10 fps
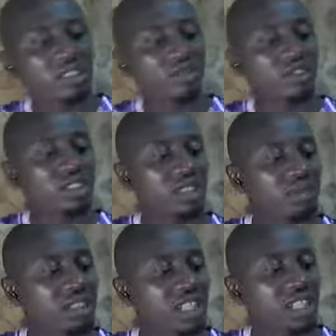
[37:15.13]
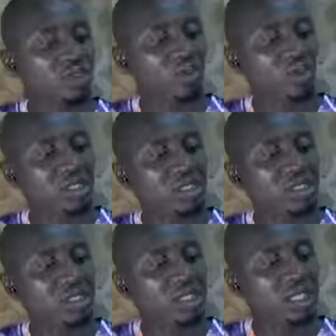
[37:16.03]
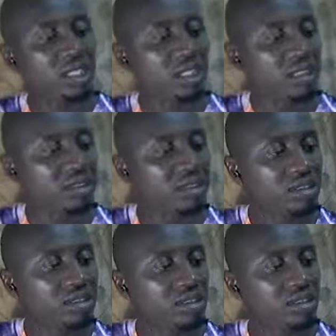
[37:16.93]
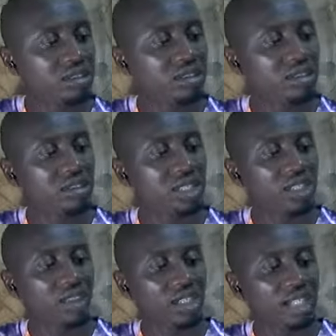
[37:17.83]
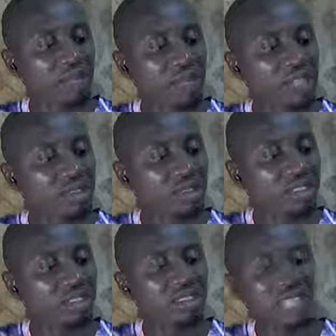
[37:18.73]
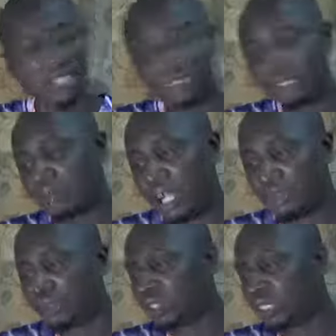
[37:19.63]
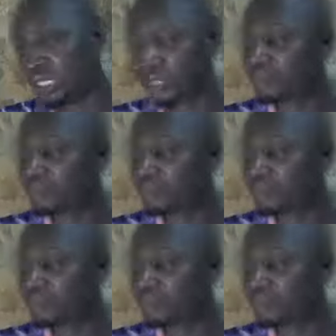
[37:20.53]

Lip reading: something that is worth talking about on the live stream, I'll do it.